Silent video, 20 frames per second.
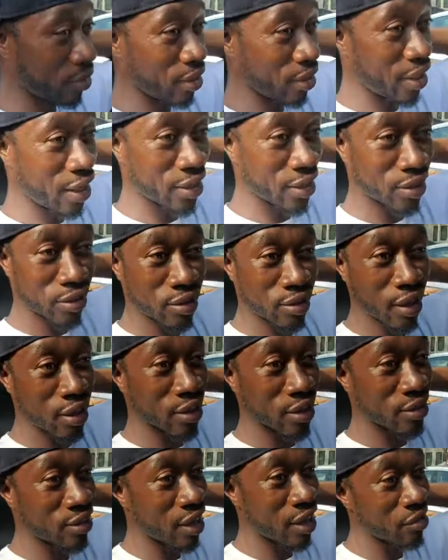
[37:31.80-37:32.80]
Yes,
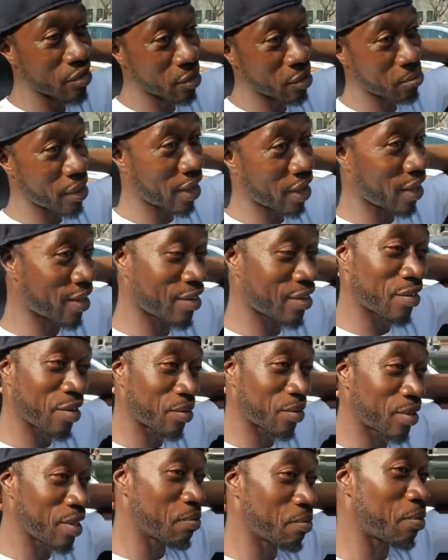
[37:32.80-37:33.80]
tell Xavier, man, you
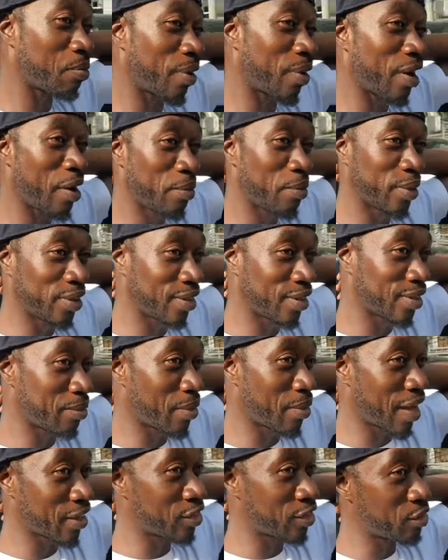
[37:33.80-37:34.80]
know, keep them coming.
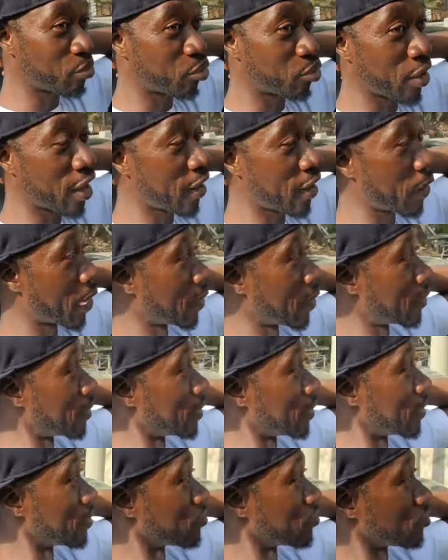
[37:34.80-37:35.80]
I'm actually proud.
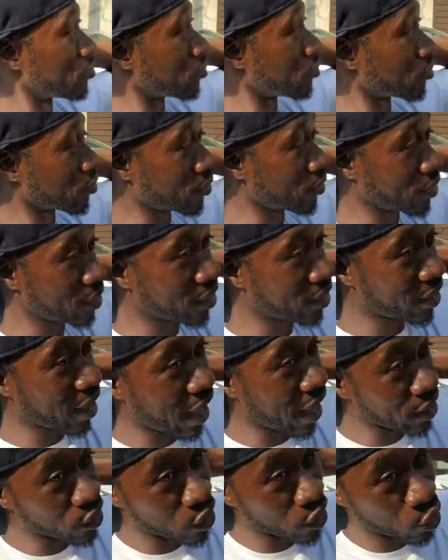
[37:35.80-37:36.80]

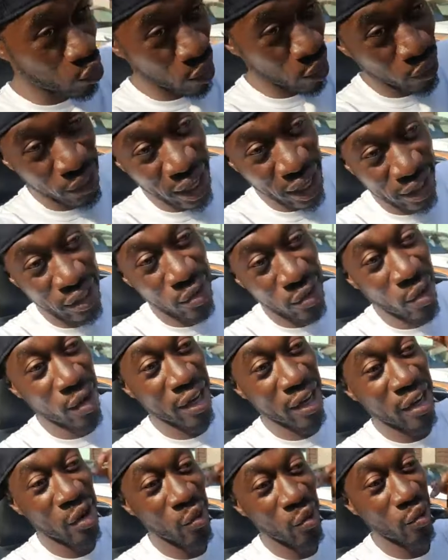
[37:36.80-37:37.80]
I just reflected
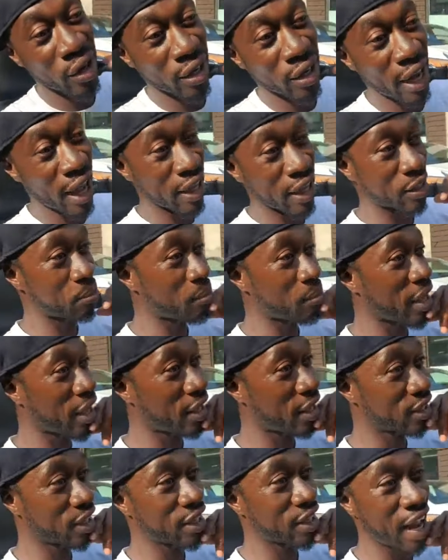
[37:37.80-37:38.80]
on it and realized,
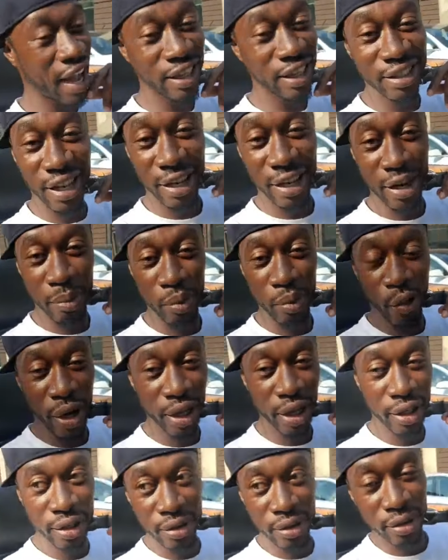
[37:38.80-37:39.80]
man, the lies got
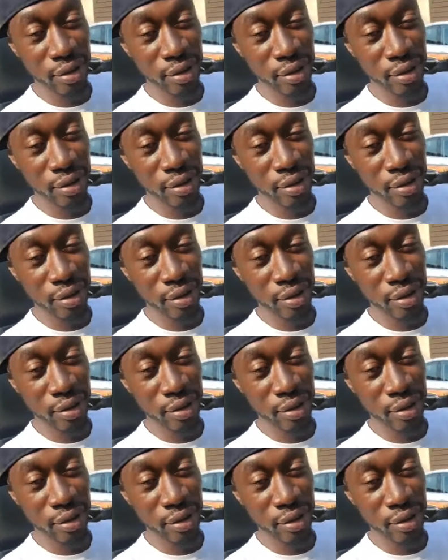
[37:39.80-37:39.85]
upgraded,